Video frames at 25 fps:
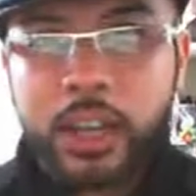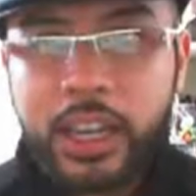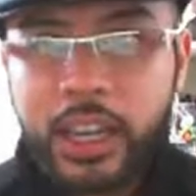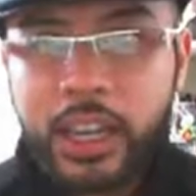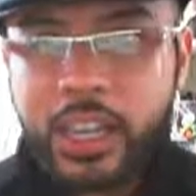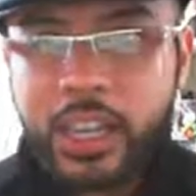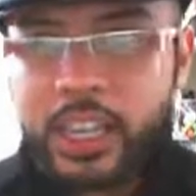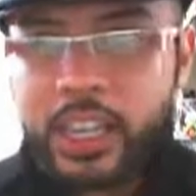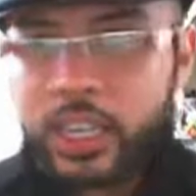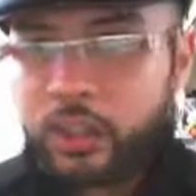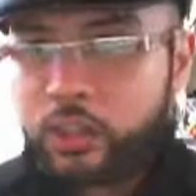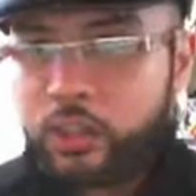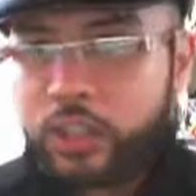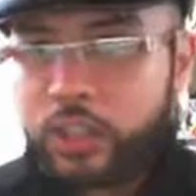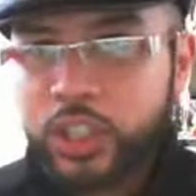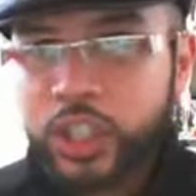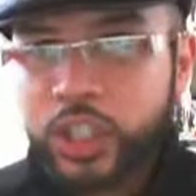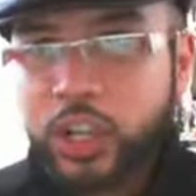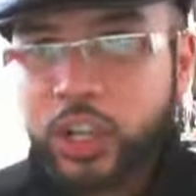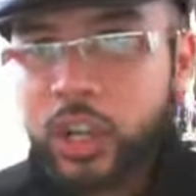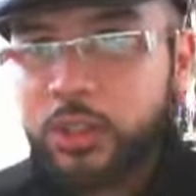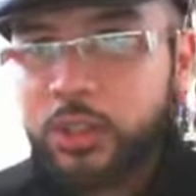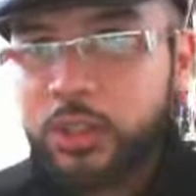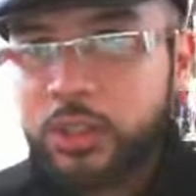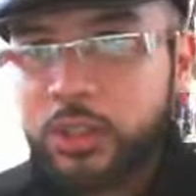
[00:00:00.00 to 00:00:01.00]
Any interesting
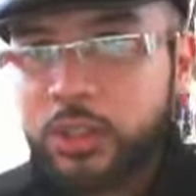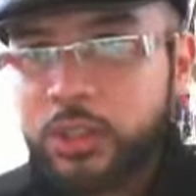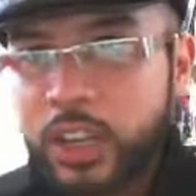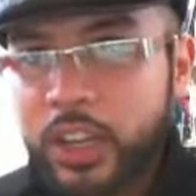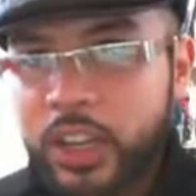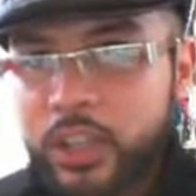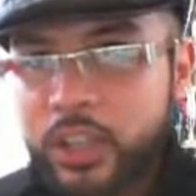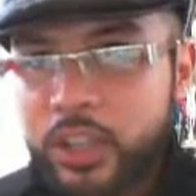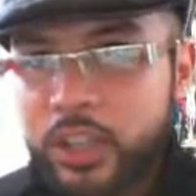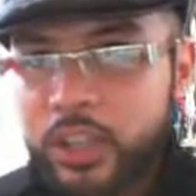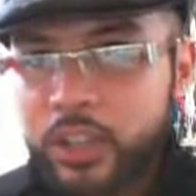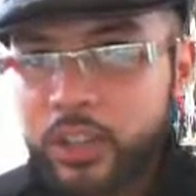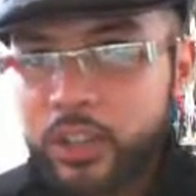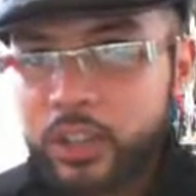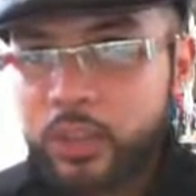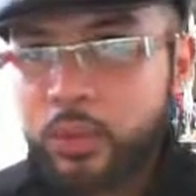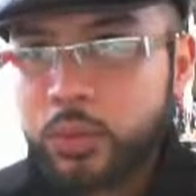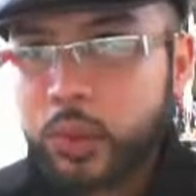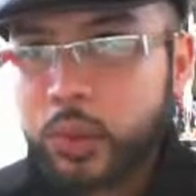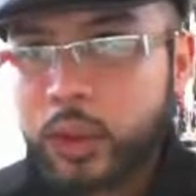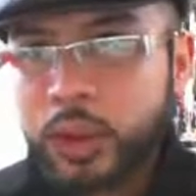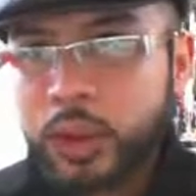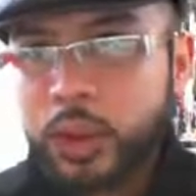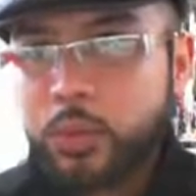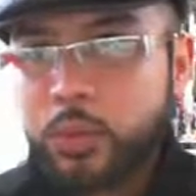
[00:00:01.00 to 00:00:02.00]
observations you
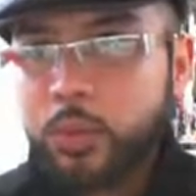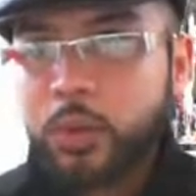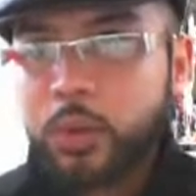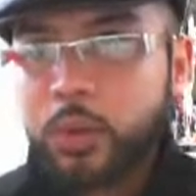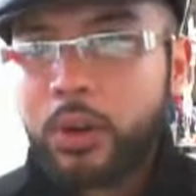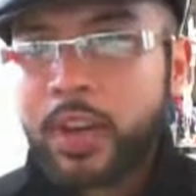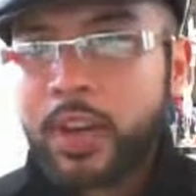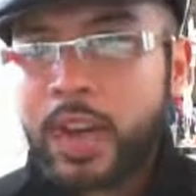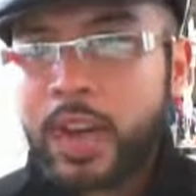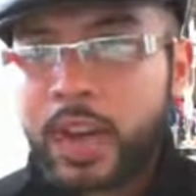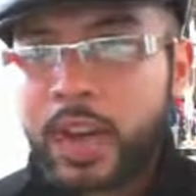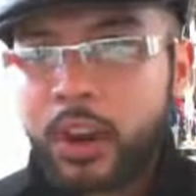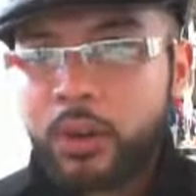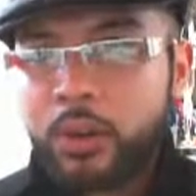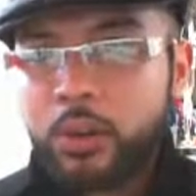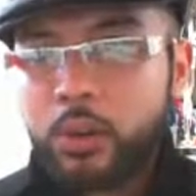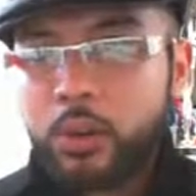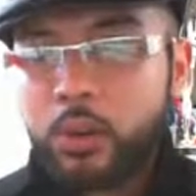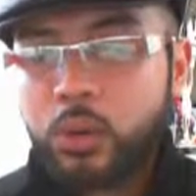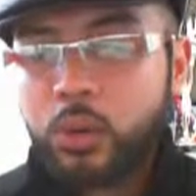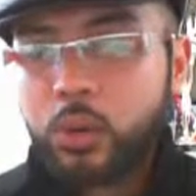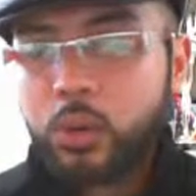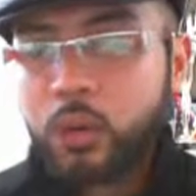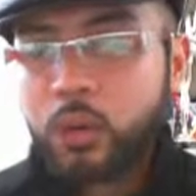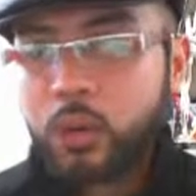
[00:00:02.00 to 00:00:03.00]
wanted to point out
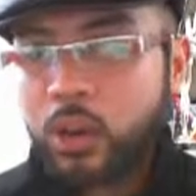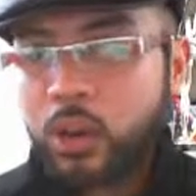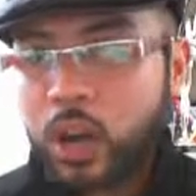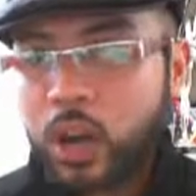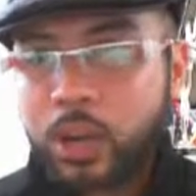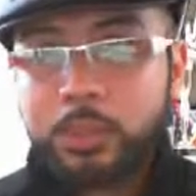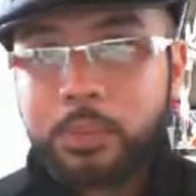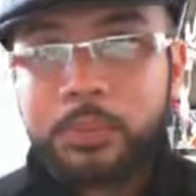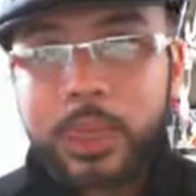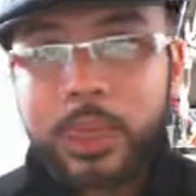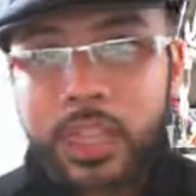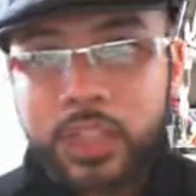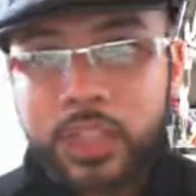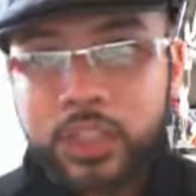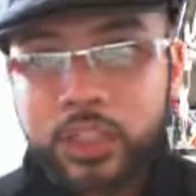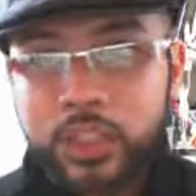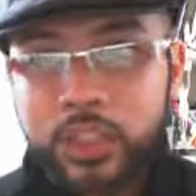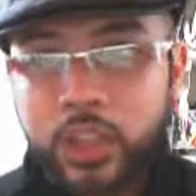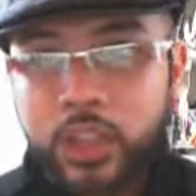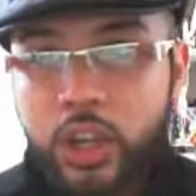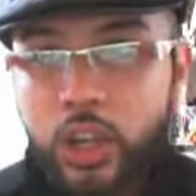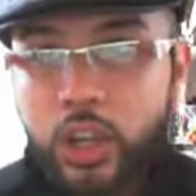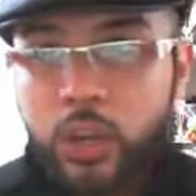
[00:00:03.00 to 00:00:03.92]
or updates